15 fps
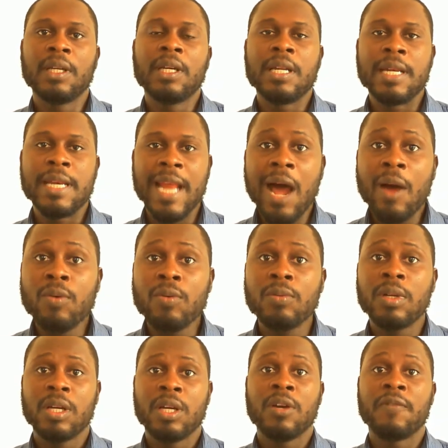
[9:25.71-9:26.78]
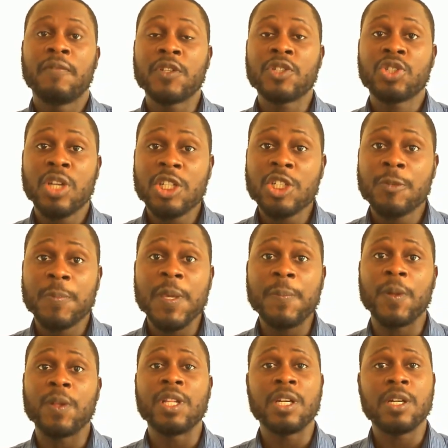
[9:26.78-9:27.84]
Now, for such
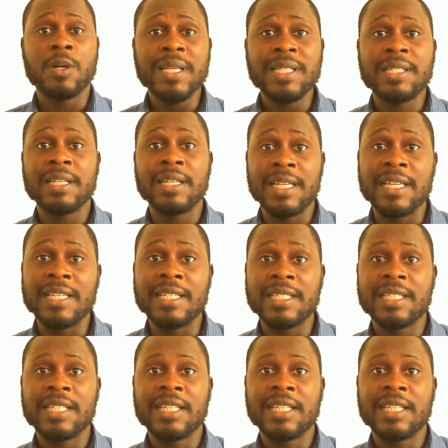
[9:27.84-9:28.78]
people, the question is,